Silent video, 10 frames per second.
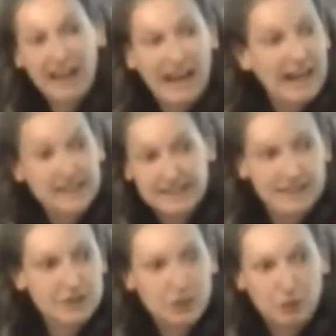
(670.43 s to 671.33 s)

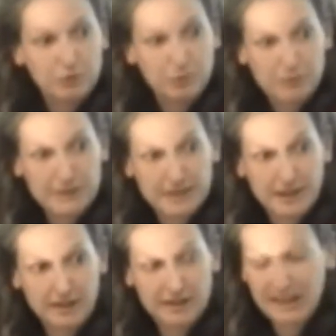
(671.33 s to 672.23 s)
access to and from the
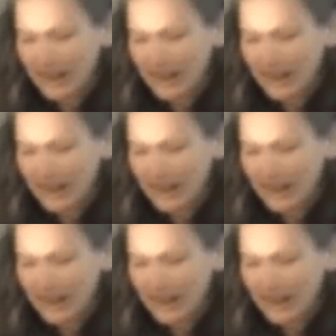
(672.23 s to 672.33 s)
site,